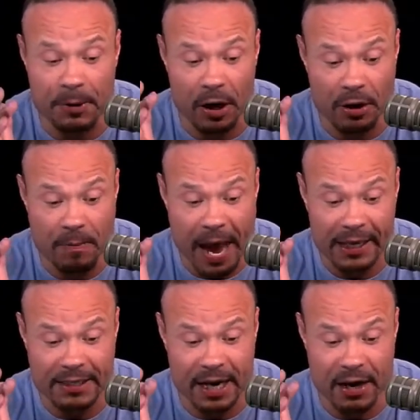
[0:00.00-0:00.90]
but Hunter
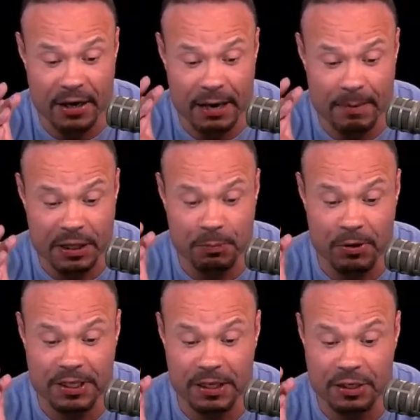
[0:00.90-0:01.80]
McIntyre, named by
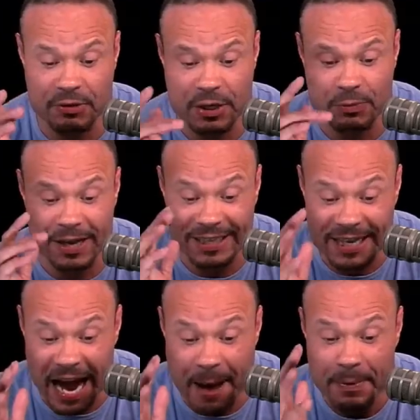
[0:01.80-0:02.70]
Sports Illustrated as one of
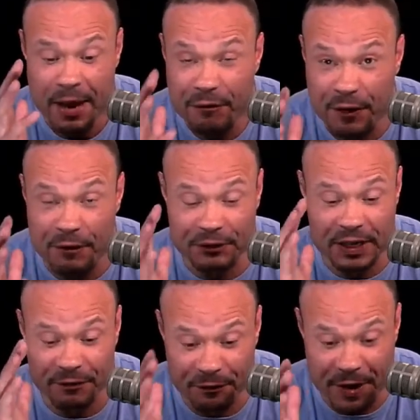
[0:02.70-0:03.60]
the top
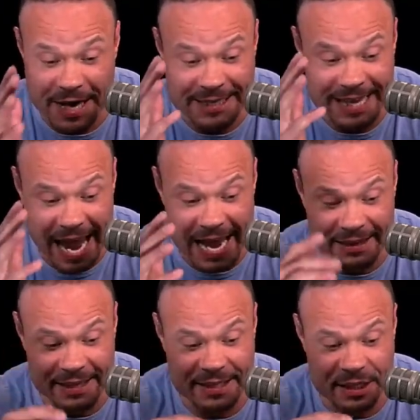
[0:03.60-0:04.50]
50 fittest
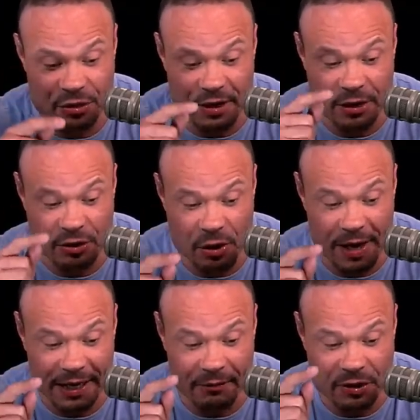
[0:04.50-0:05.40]
athletes. These trainers know how
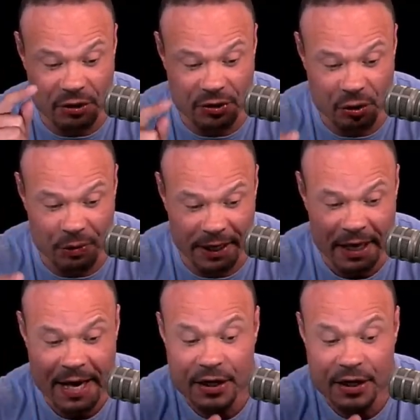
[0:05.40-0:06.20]
to get results quick.